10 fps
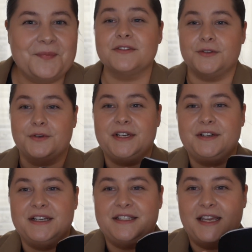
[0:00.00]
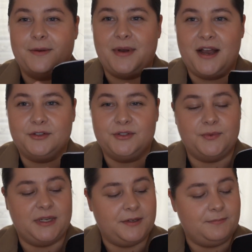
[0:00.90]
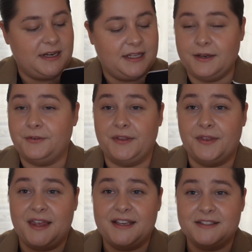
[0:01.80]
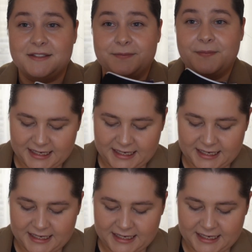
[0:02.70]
So here is a pouch with many different things.